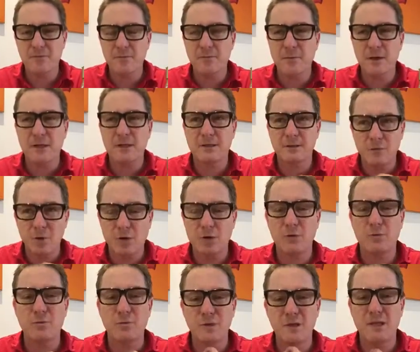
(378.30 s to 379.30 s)
like not a
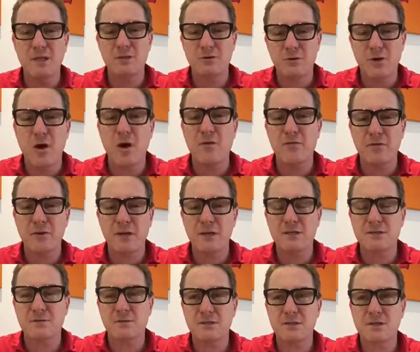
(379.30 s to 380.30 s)
really dry
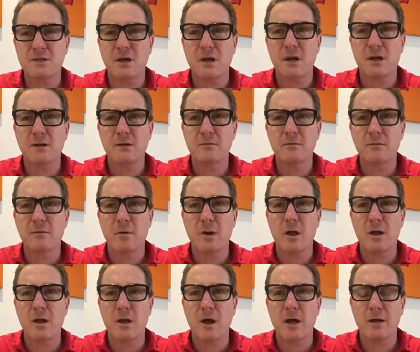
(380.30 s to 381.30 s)
finish, which I
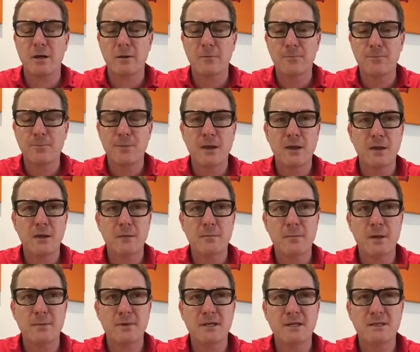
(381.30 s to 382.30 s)
quite like.
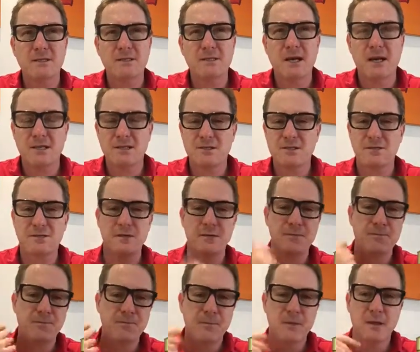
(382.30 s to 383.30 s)
Maybe a touch of a
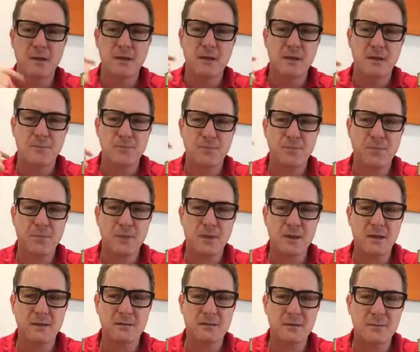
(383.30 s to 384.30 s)

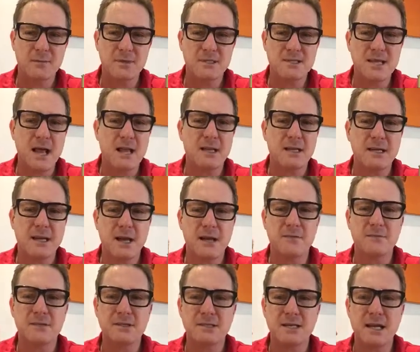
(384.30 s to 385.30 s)
metallic
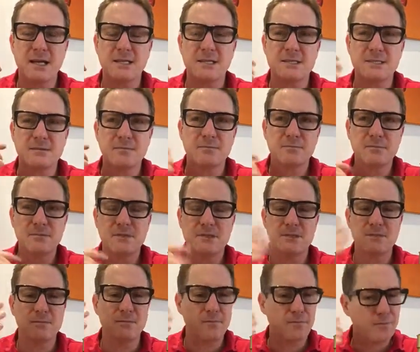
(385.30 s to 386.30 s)
aftertaste
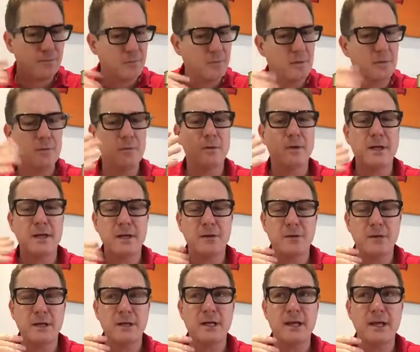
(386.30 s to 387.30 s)
just
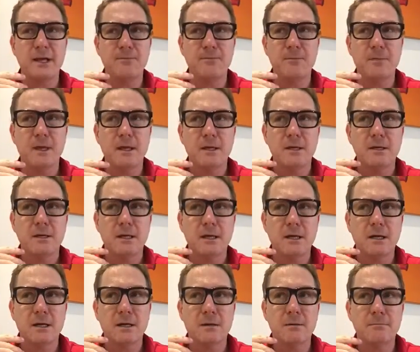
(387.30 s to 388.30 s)
lingering there.
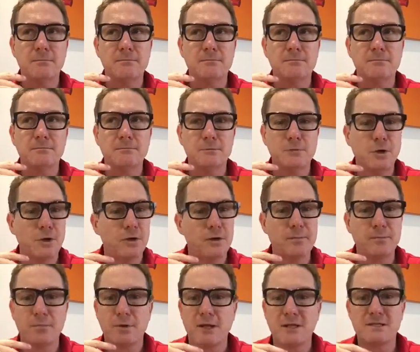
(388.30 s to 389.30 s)
Not
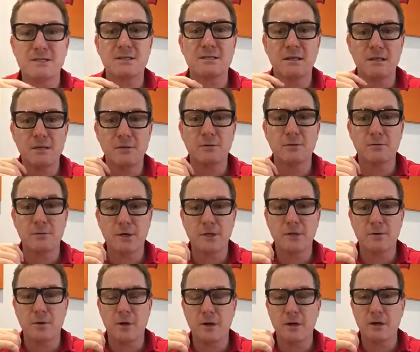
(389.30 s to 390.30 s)
unpleasant at all, really
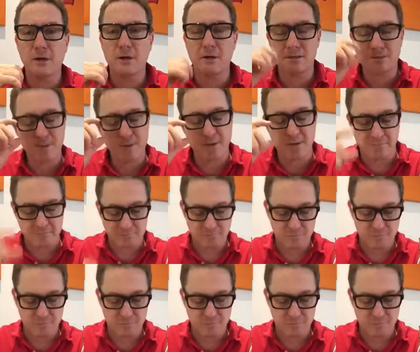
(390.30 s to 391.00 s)
quite nice. But